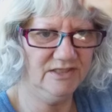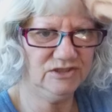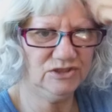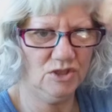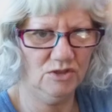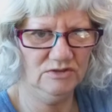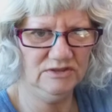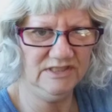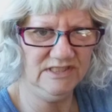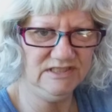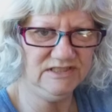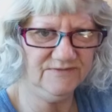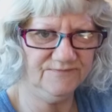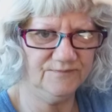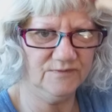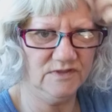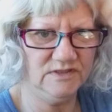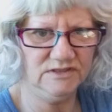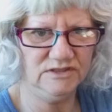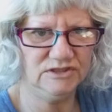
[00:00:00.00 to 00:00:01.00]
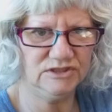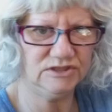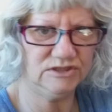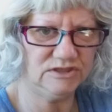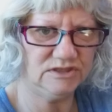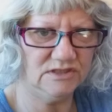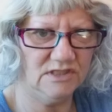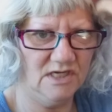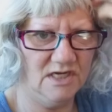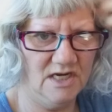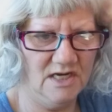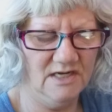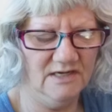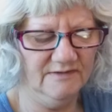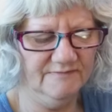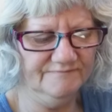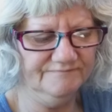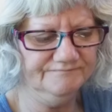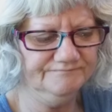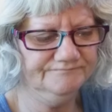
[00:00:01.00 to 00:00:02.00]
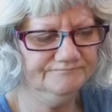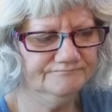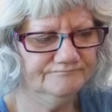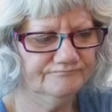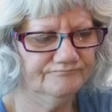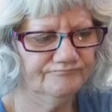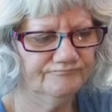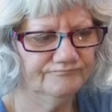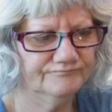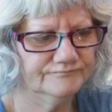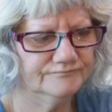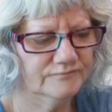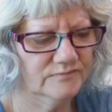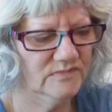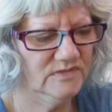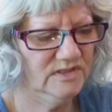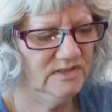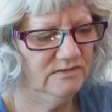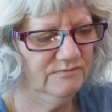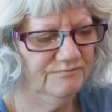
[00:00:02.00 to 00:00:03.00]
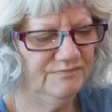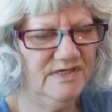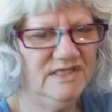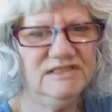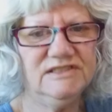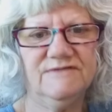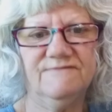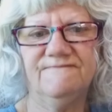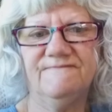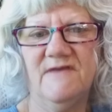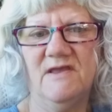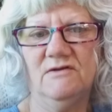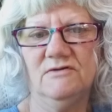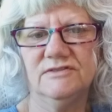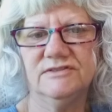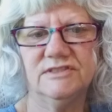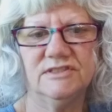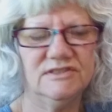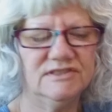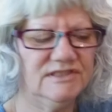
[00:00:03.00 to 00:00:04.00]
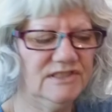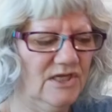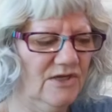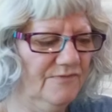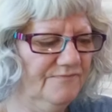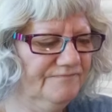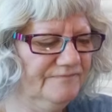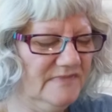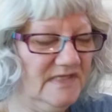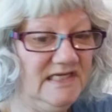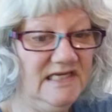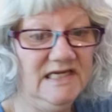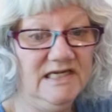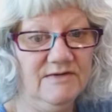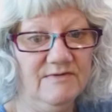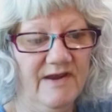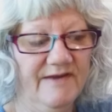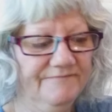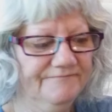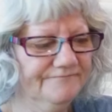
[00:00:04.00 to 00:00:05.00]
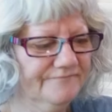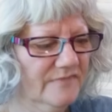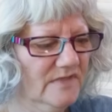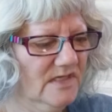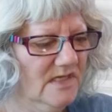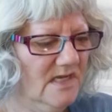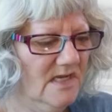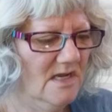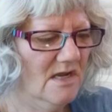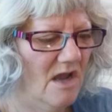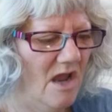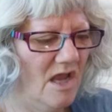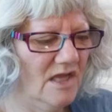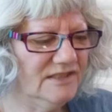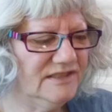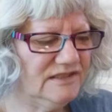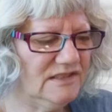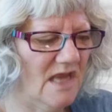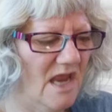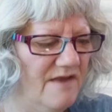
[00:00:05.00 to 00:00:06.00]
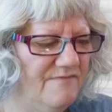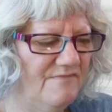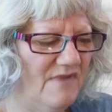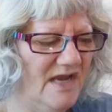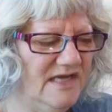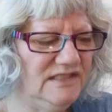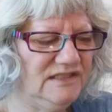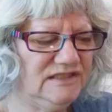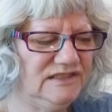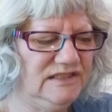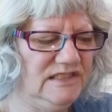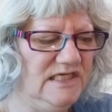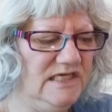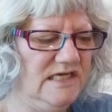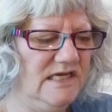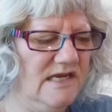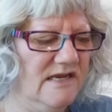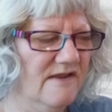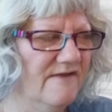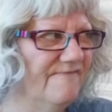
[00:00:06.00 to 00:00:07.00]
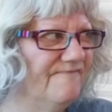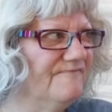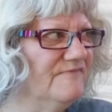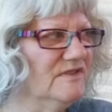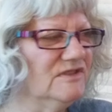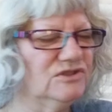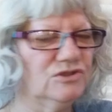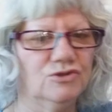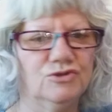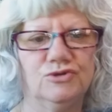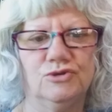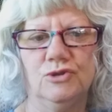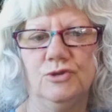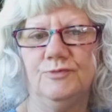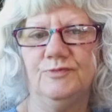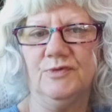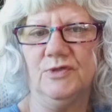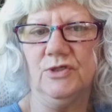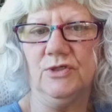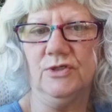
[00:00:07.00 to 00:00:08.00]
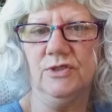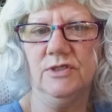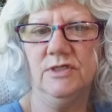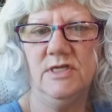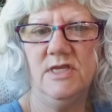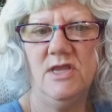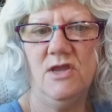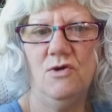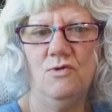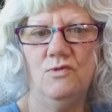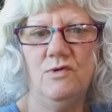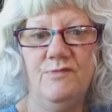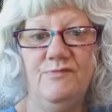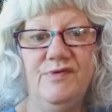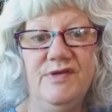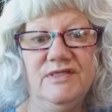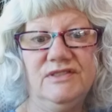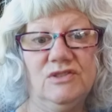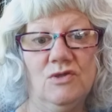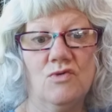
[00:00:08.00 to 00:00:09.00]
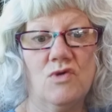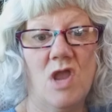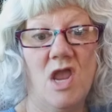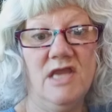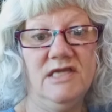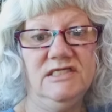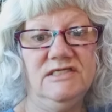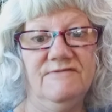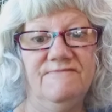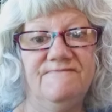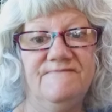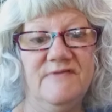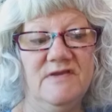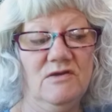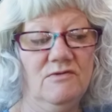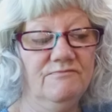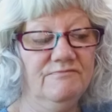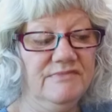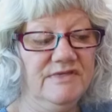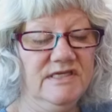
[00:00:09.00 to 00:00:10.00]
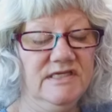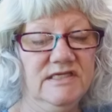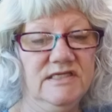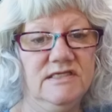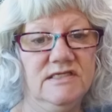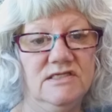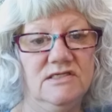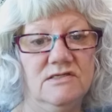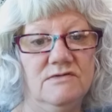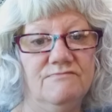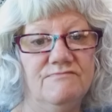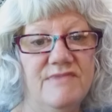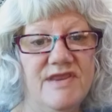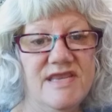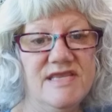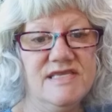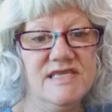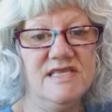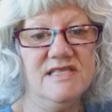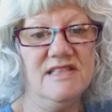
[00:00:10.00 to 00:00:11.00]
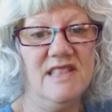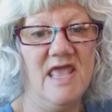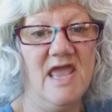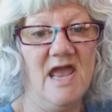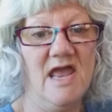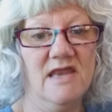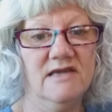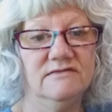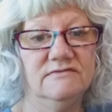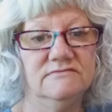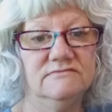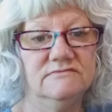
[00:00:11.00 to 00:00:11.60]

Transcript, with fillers: totally different um, piece of felt. So anyway, I'll, I might see if Mr. Trooper would be so kind to film me making that.